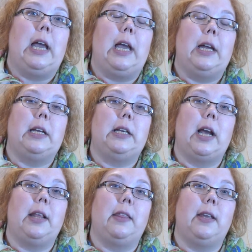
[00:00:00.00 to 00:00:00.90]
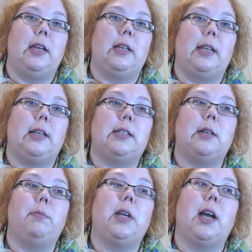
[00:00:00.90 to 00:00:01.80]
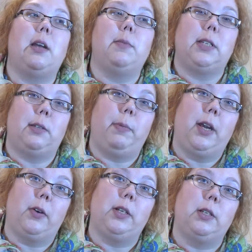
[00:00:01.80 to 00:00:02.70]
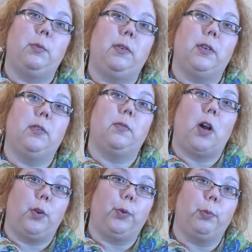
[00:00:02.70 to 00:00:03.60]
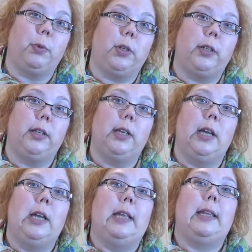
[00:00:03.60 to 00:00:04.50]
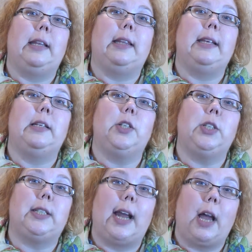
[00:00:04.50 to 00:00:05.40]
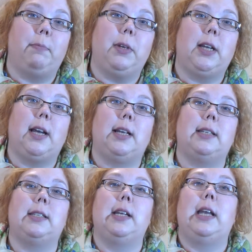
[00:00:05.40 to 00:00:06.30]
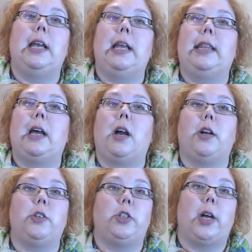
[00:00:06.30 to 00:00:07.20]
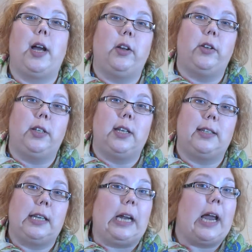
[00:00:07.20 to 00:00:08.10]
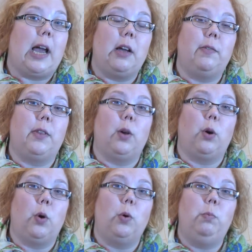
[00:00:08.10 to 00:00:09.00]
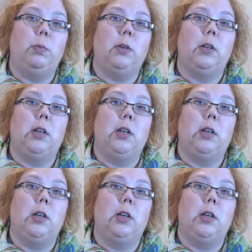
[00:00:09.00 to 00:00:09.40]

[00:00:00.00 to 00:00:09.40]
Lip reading: And I think that sometimes as parents we feel vulnerable, that things just happen to us, that our child doesn't have the hope.